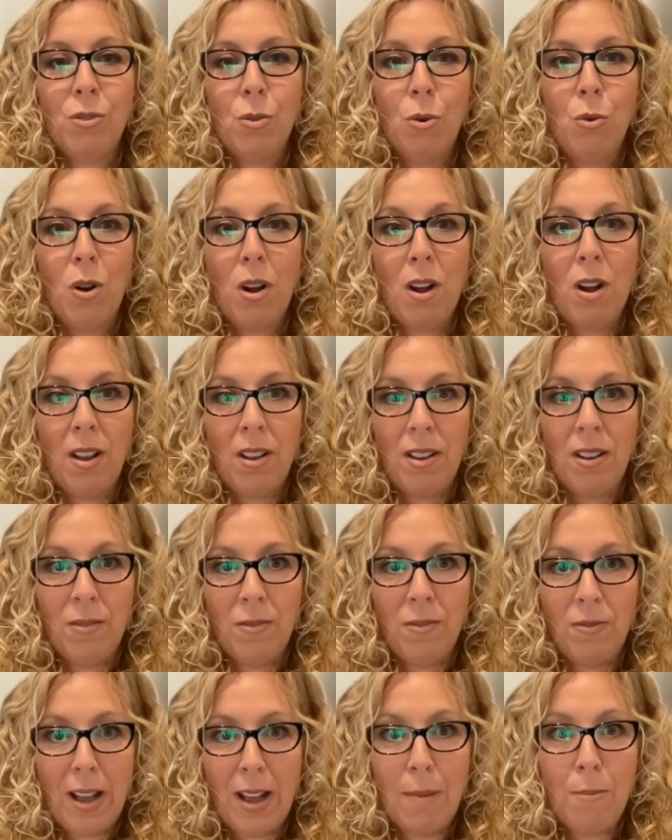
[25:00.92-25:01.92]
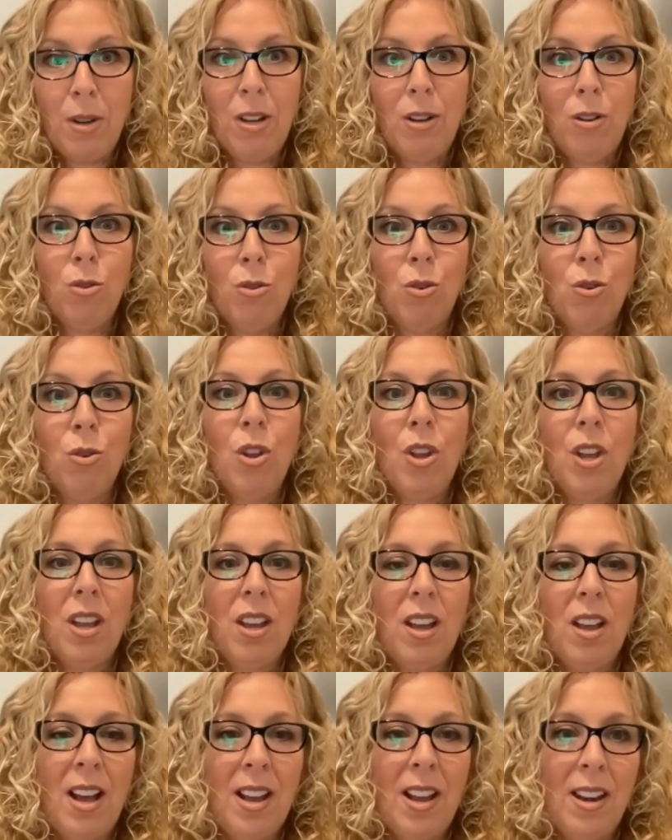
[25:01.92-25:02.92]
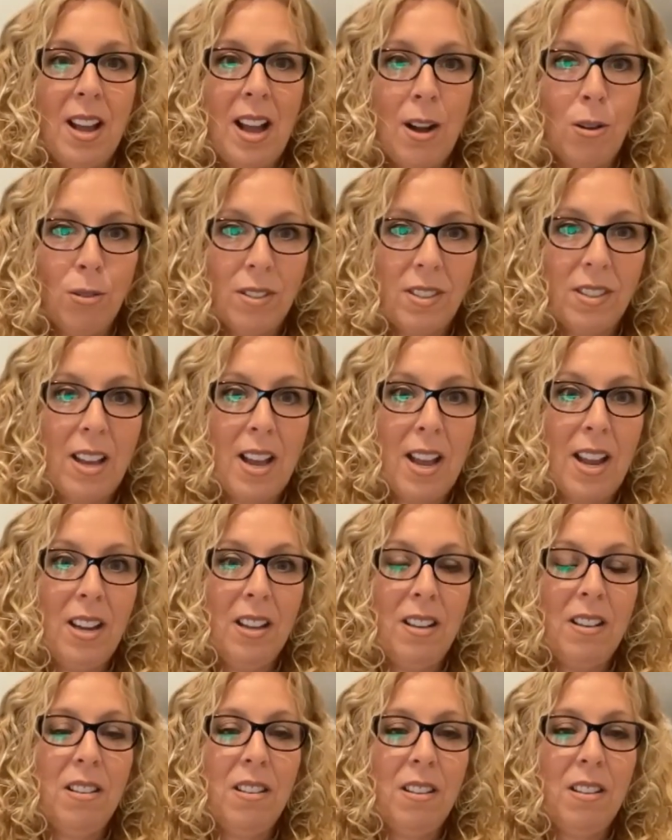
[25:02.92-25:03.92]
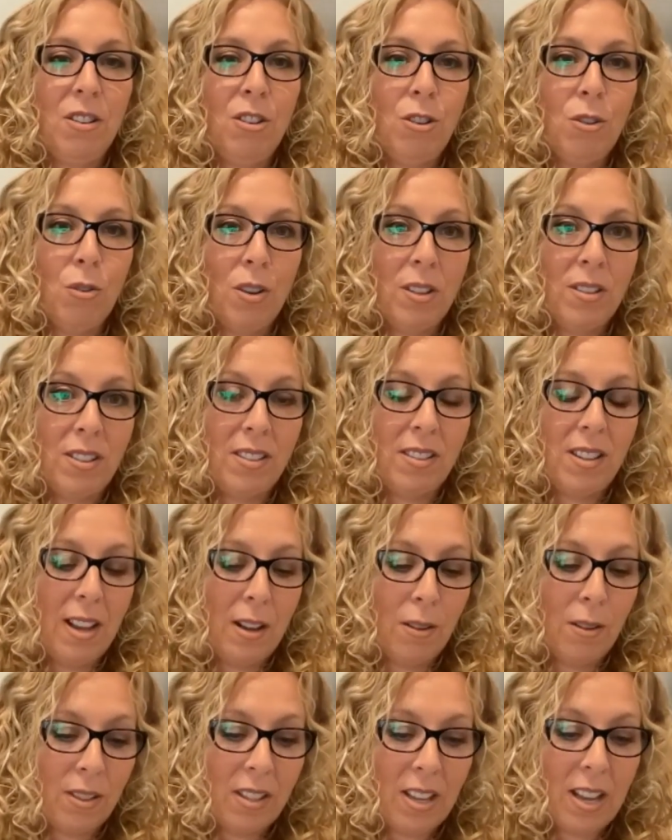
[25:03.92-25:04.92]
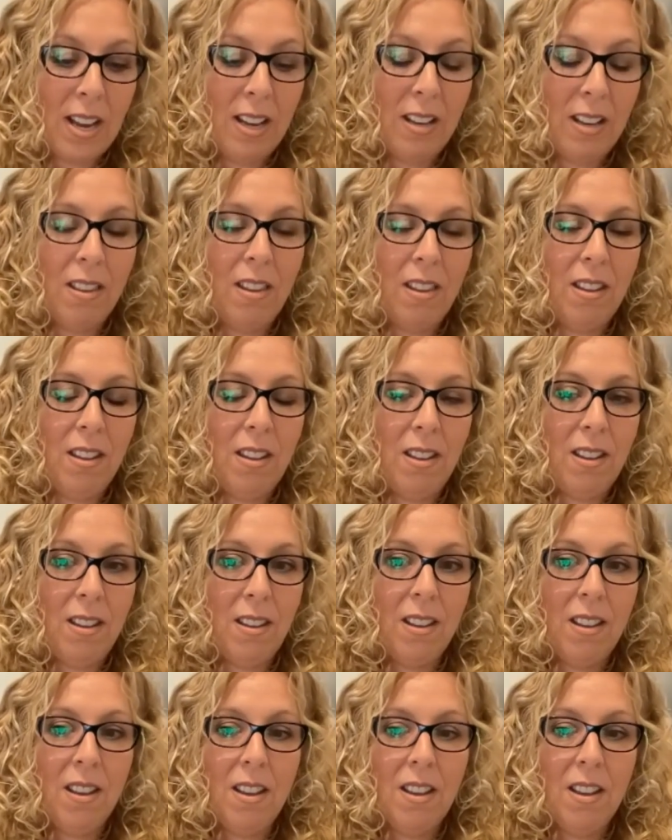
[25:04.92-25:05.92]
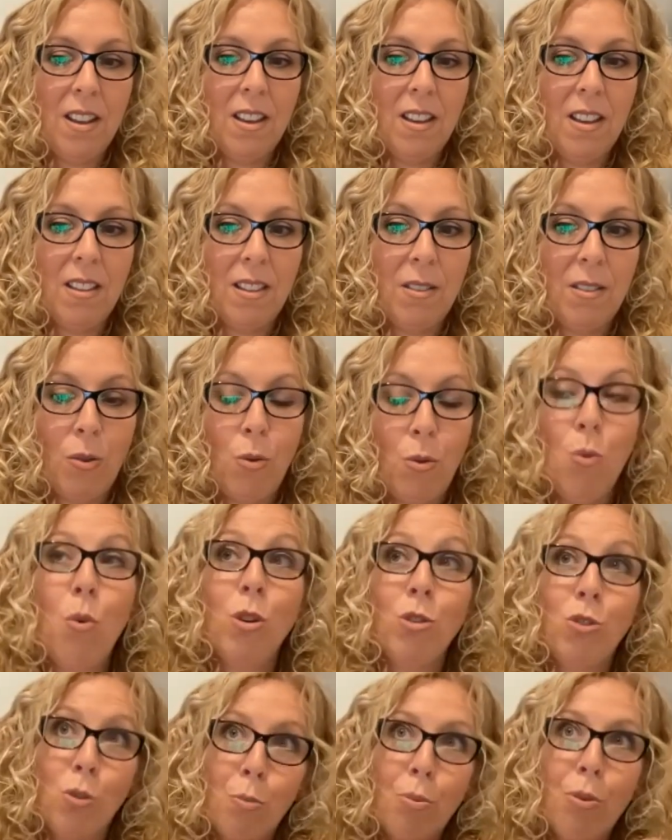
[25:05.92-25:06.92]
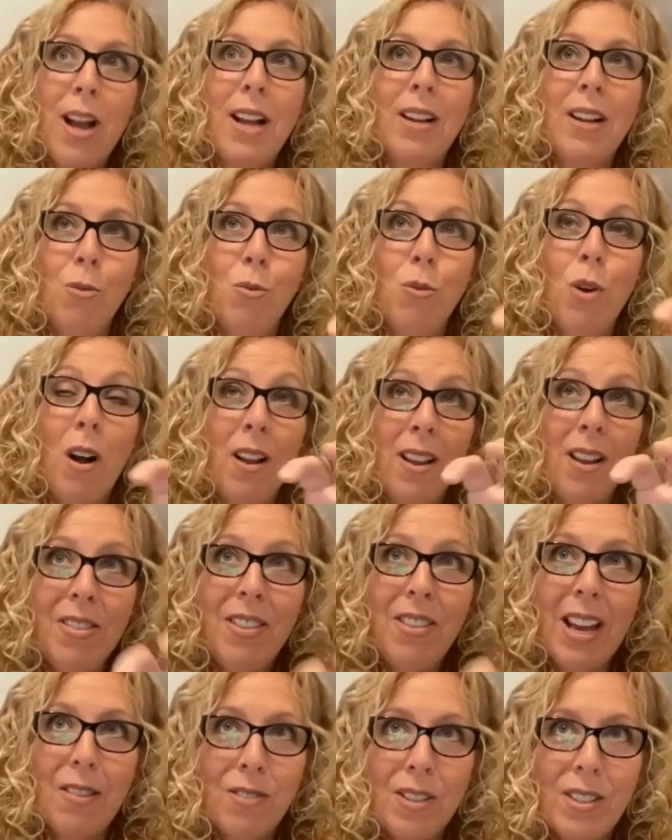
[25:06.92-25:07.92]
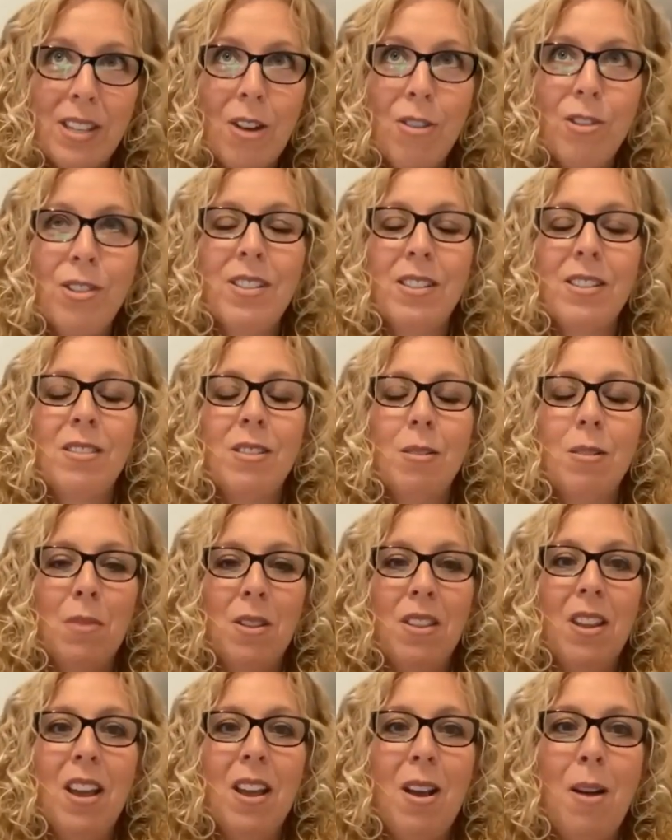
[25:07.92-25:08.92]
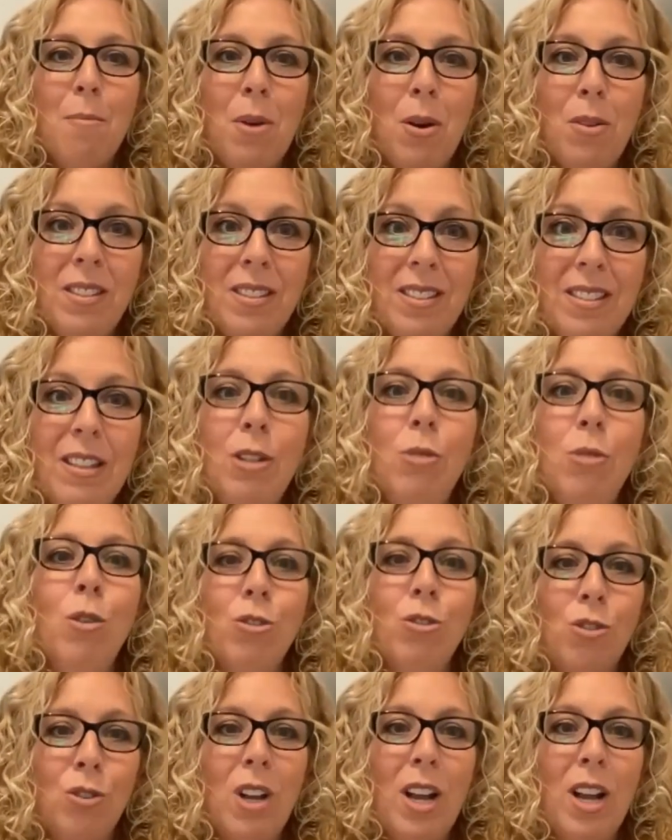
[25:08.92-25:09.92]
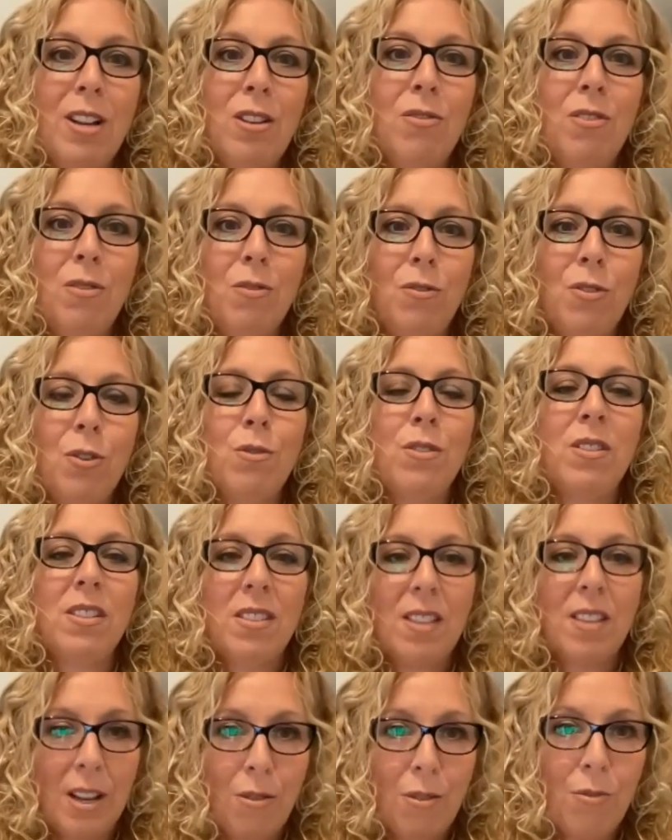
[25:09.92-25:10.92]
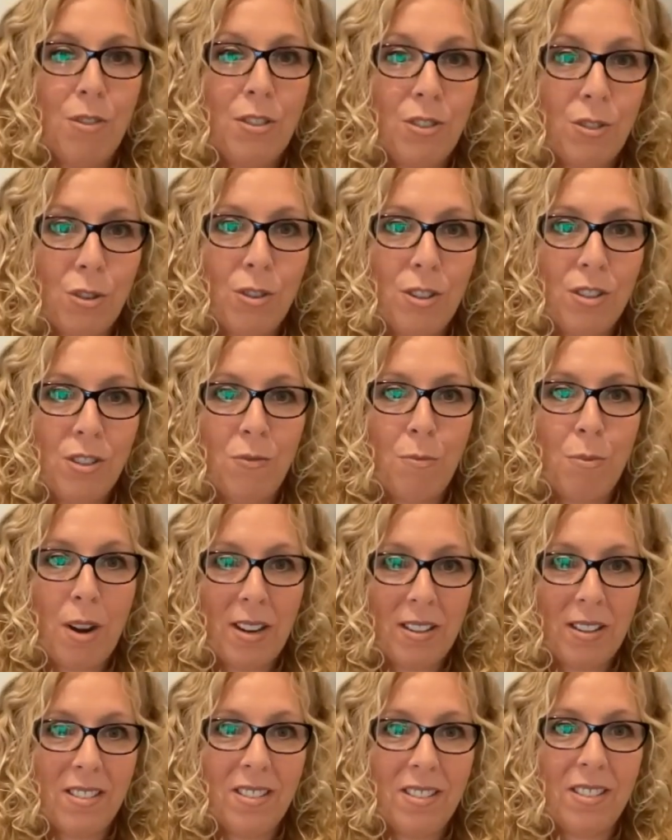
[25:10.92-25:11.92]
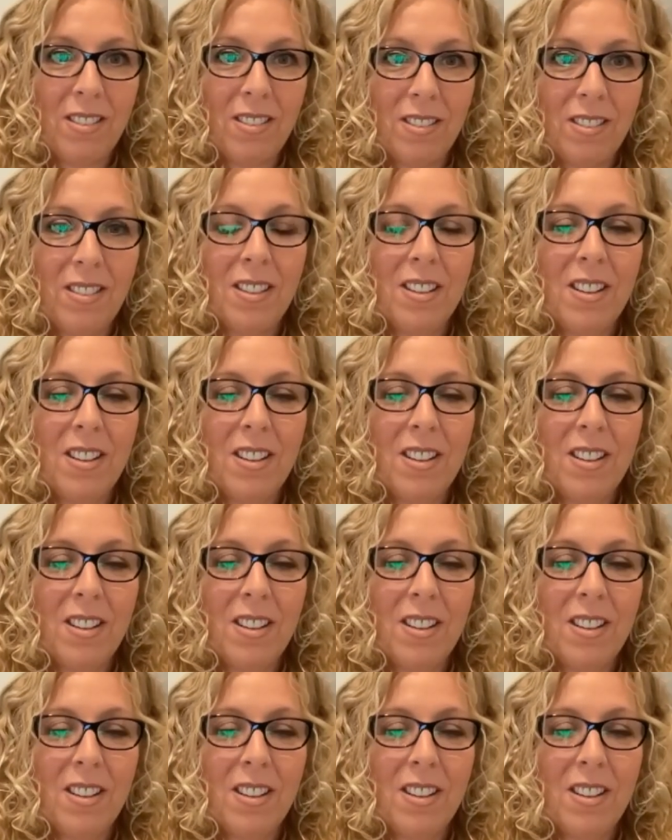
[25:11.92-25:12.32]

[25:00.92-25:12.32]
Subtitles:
who are in family law and outside, you know, as I say, outside who want to practice, who are in the adversarial system, and but still want to kind of infuse these kind of restorative practices.